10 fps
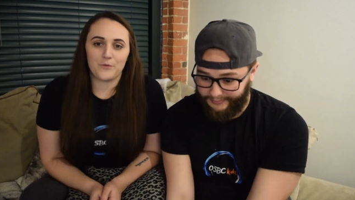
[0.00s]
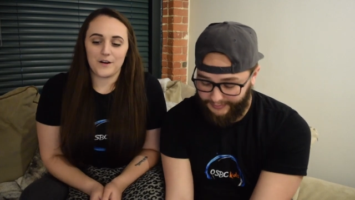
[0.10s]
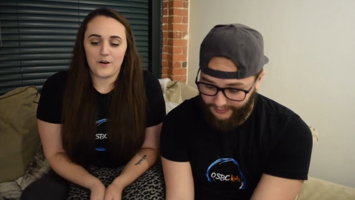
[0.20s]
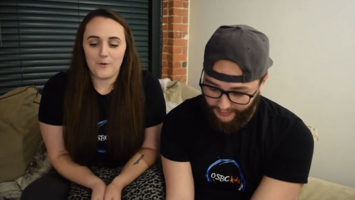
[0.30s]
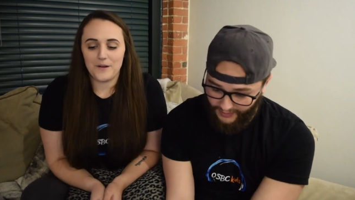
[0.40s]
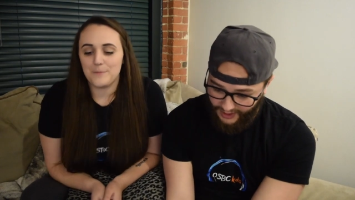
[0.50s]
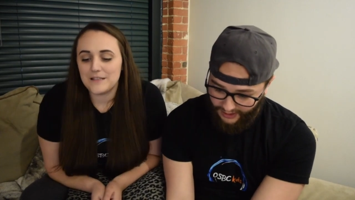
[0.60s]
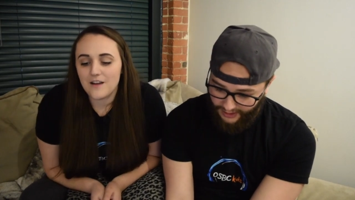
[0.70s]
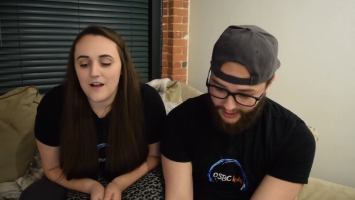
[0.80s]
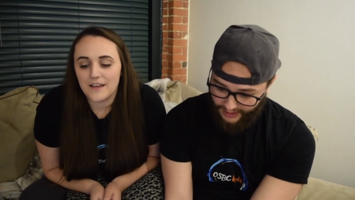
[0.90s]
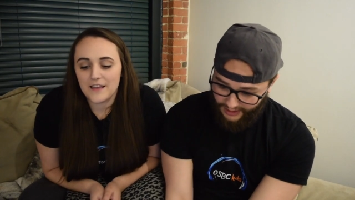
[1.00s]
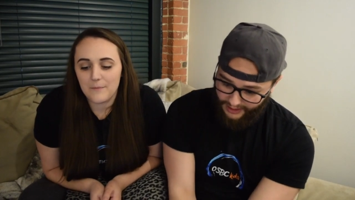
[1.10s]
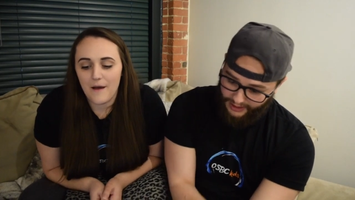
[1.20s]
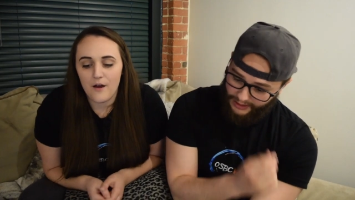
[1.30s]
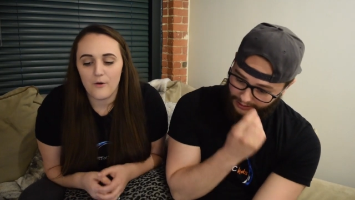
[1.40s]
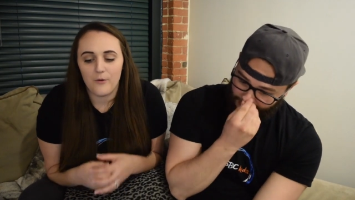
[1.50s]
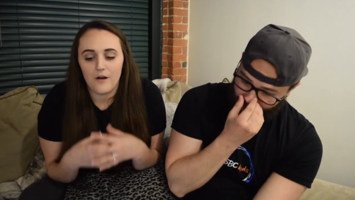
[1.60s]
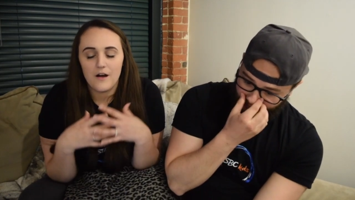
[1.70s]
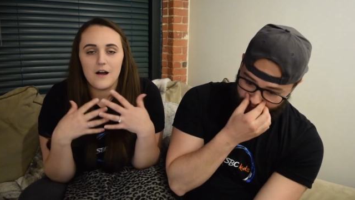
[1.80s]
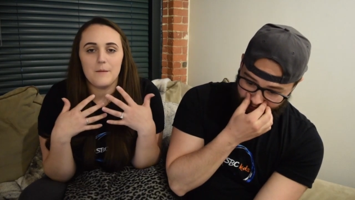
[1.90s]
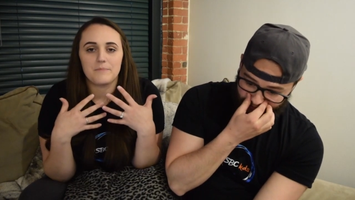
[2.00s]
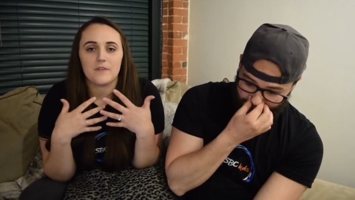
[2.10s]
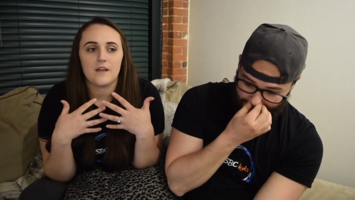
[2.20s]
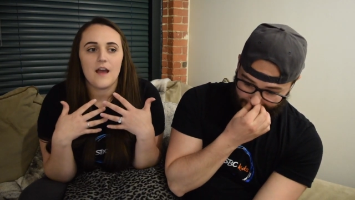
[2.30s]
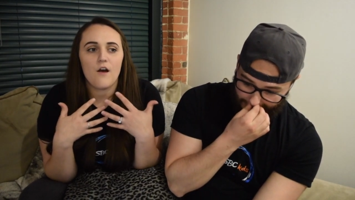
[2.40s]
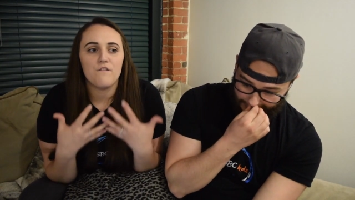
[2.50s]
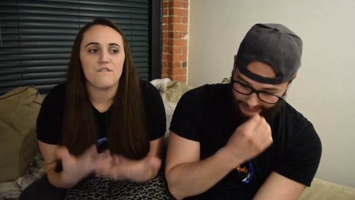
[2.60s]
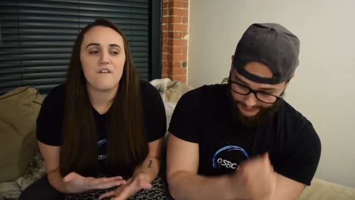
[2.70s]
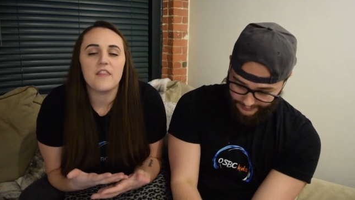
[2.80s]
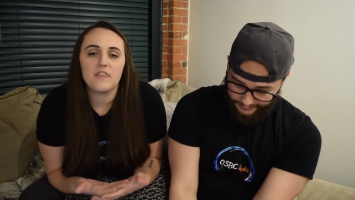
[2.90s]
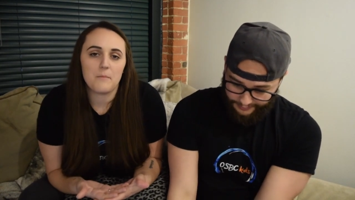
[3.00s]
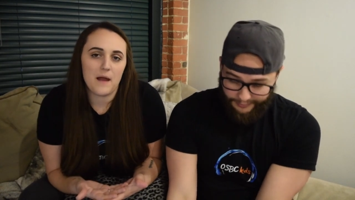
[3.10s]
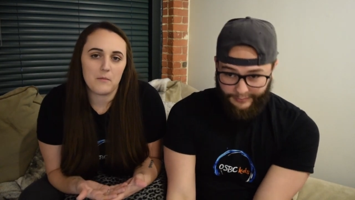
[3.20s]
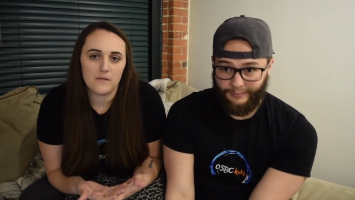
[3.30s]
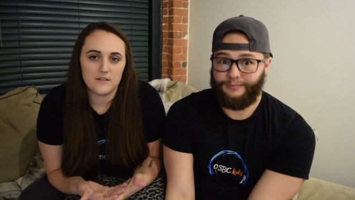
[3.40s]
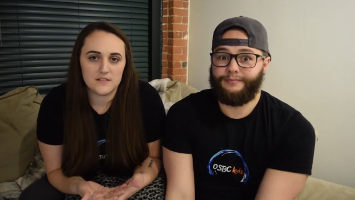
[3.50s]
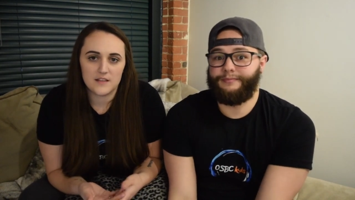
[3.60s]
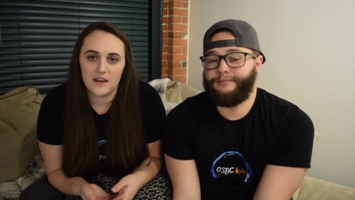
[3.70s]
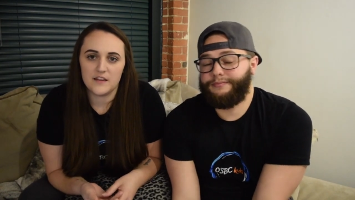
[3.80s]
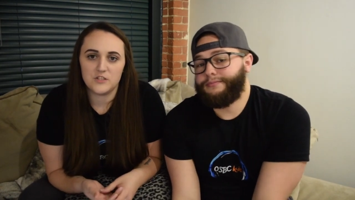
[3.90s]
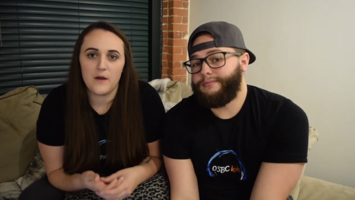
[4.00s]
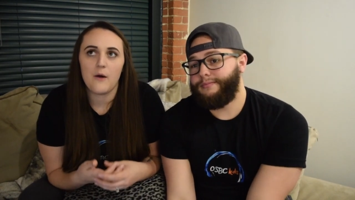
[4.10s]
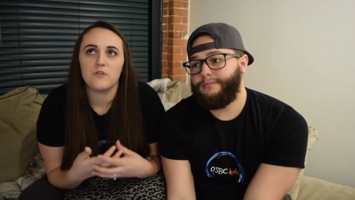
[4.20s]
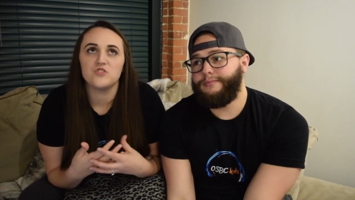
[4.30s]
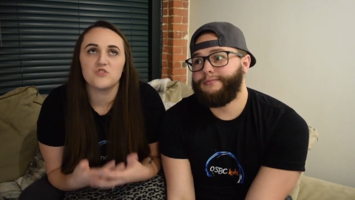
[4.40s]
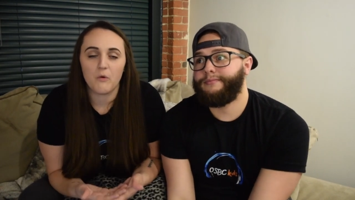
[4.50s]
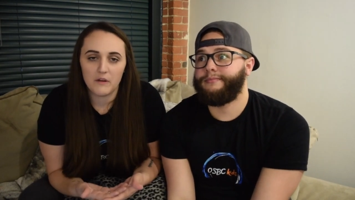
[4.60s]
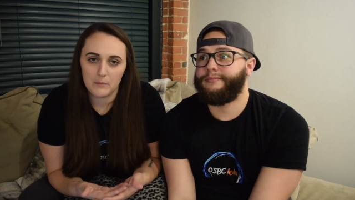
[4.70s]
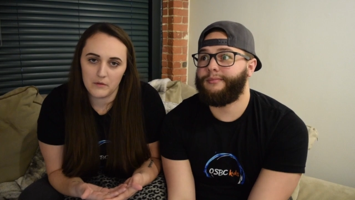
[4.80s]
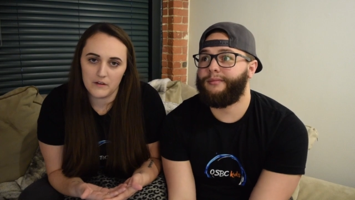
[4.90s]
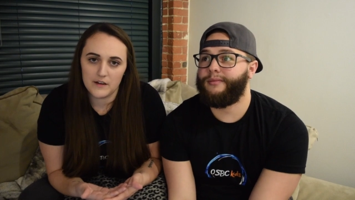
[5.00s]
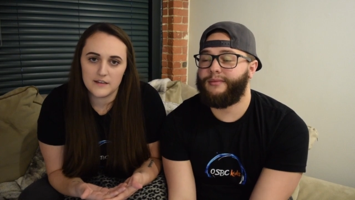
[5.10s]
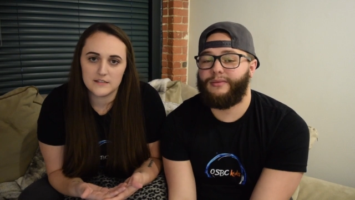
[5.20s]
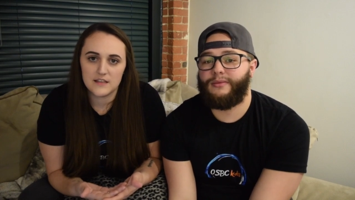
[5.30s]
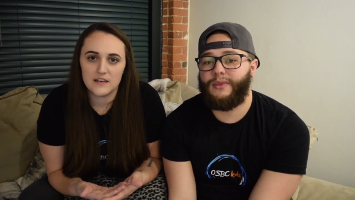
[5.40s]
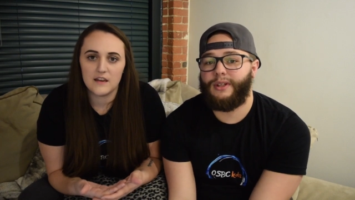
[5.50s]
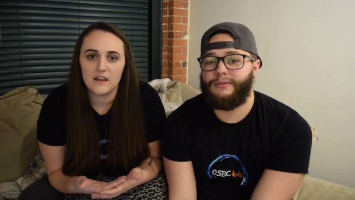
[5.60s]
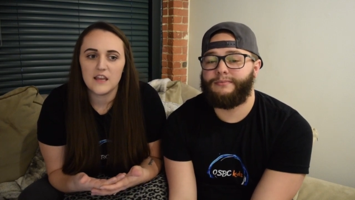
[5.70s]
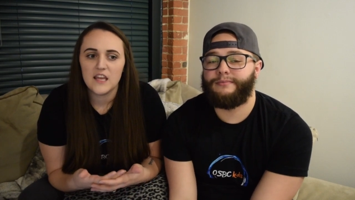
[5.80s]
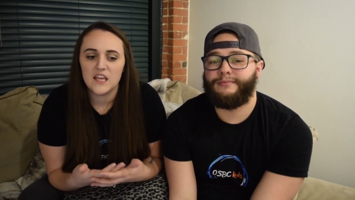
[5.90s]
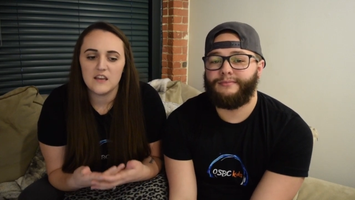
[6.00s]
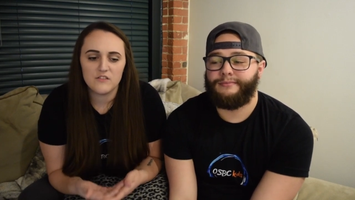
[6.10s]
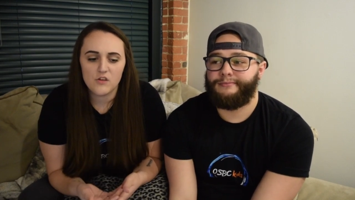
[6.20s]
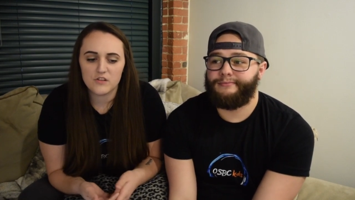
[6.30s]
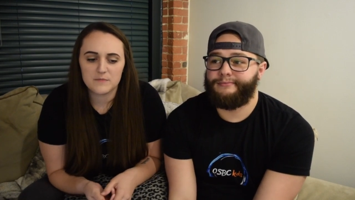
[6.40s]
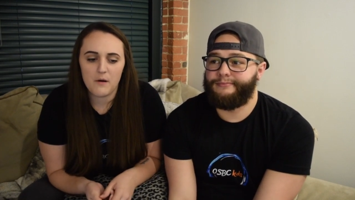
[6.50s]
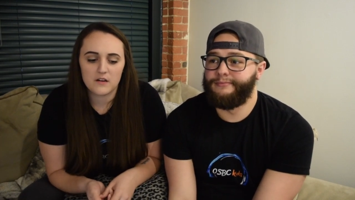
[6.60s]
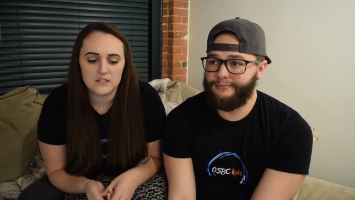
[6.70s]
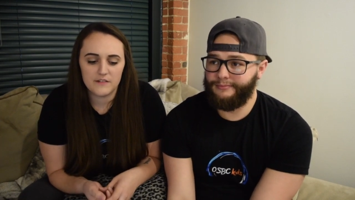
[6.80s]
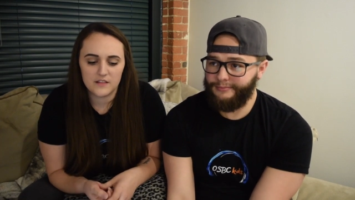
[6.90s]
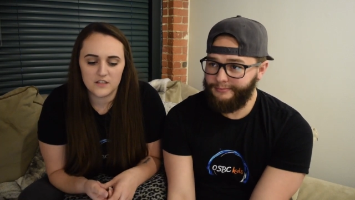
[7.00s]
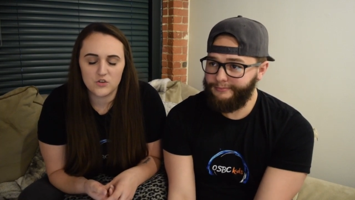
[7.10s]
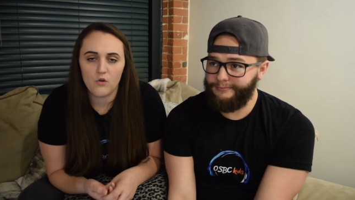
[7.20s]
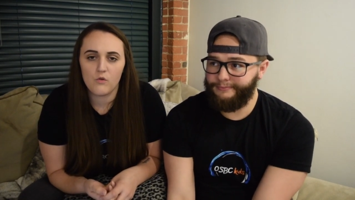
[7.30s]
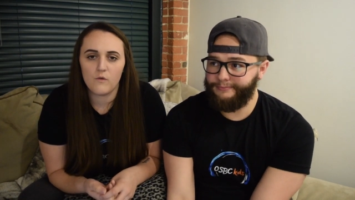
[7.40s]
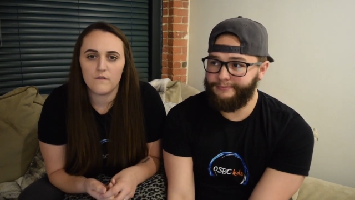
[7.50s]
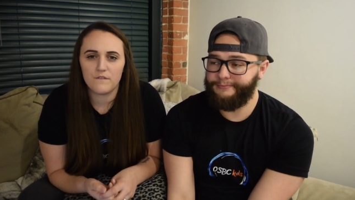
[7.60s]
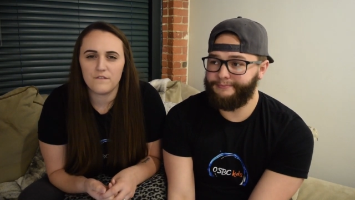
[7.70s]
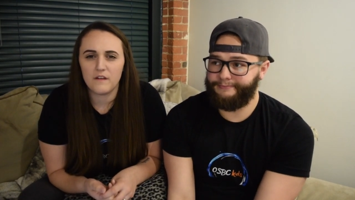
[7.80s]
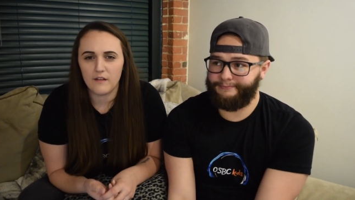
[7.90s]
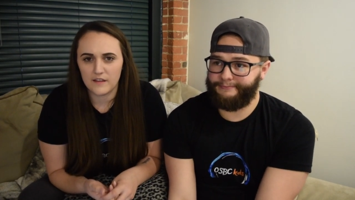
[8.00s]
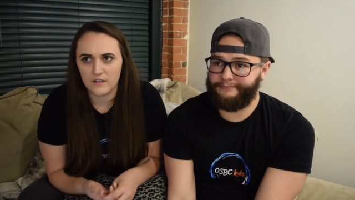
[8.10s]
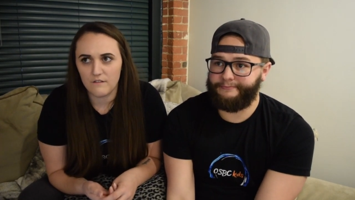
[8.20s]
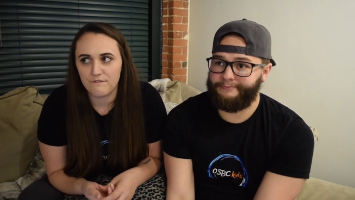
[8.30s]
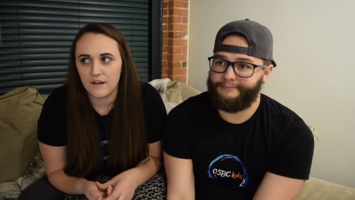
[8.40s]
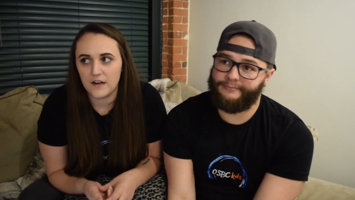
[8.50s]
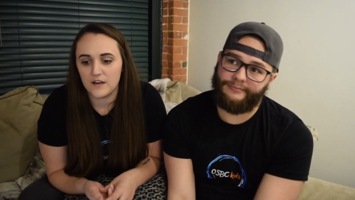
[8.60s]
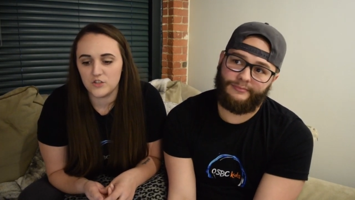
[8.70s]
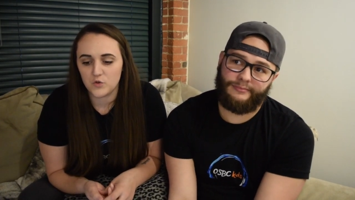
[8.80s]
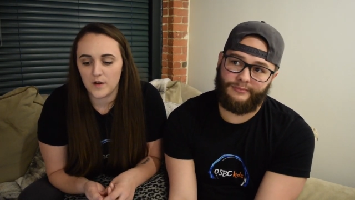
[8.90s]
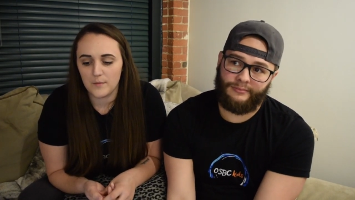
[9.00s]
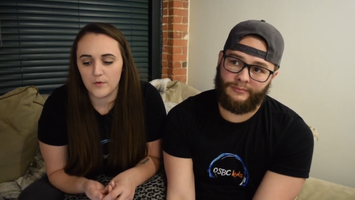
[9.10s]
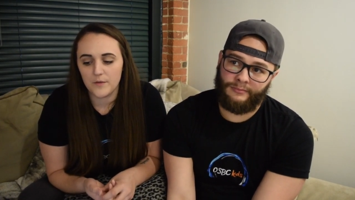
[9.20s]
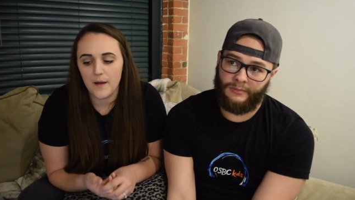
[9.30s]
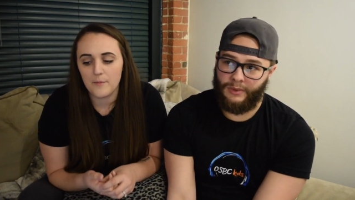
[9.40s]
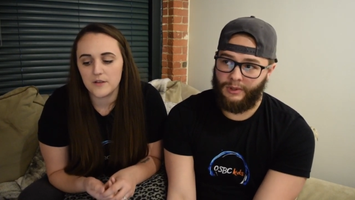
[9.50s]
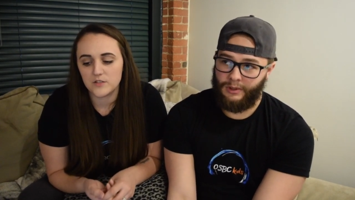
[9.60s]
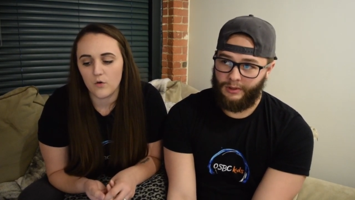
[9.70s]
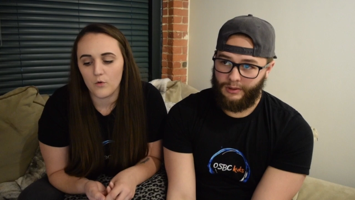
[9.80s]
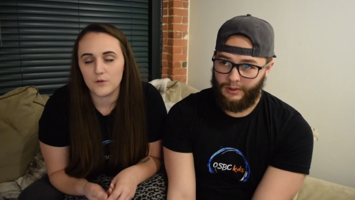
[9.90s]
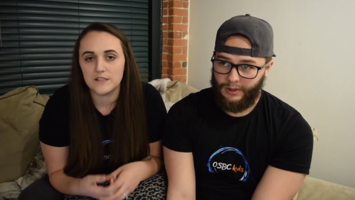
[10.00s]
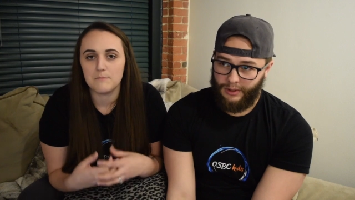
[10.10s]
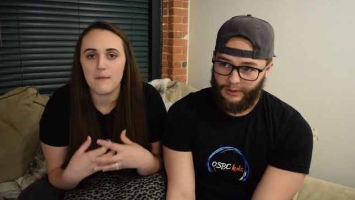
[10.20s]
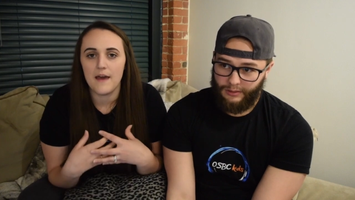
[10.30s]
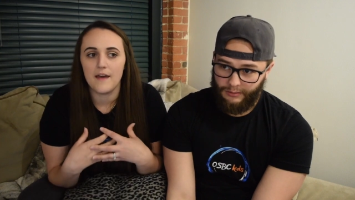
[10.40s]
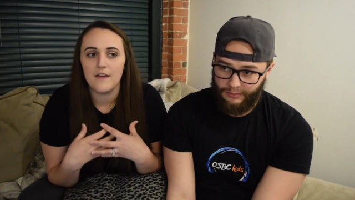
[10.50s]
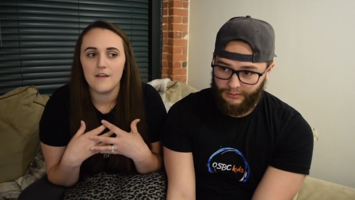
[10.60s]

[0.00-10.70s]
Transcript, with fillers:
Speaker 1: we're going to be talking about um, how fun the Bible is to get into, how enjoyable it is, and even though there's parts of it that don't feel like they're fun and enjoyable, the Bible as a whole is meant